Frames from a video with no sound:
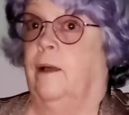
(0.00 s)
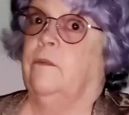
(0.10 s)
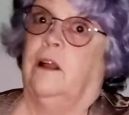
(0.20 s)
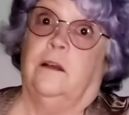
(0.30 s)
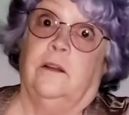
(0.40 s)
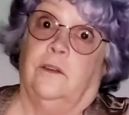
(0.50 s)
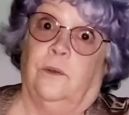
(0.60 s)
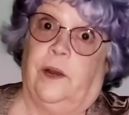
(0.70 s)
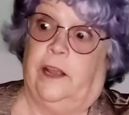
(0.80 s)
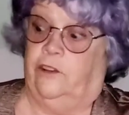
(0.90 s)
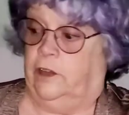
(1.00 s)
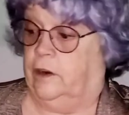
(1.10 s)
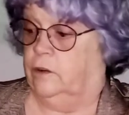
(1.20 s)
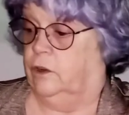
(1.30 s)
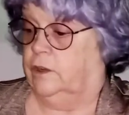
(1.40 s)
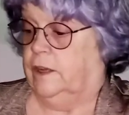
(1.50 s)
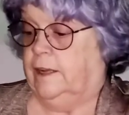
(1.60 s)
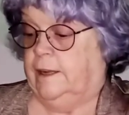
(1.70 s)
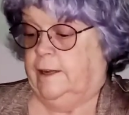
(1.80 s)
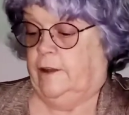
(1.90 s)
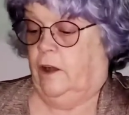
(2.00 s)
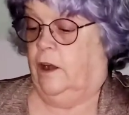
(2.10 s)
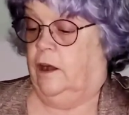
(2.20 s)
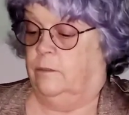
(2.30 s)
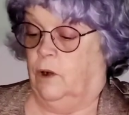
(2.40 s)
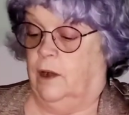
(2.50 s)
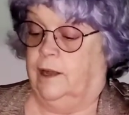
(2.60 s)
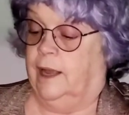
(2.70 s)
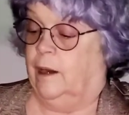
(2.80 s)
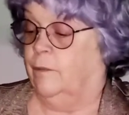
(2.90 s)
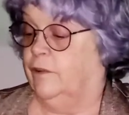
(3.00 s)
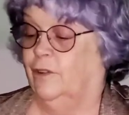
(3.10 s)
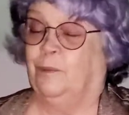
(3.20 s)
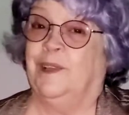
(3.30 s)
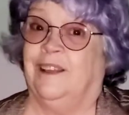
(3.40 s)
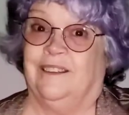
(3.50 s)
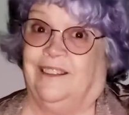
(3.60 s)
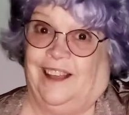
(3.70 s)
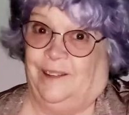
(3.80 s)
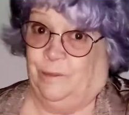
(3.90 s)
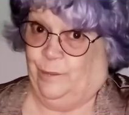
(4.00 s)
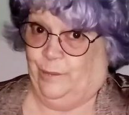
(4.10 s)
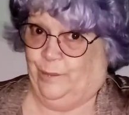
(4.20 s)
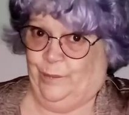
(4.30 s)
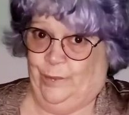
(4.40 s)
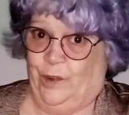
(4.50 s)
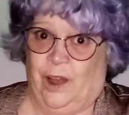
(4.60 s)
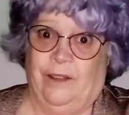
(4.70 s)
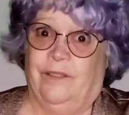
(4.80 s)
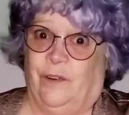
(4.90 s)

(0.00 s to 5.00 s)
I'm not going to do an eyeshadow look on camera just because I'm not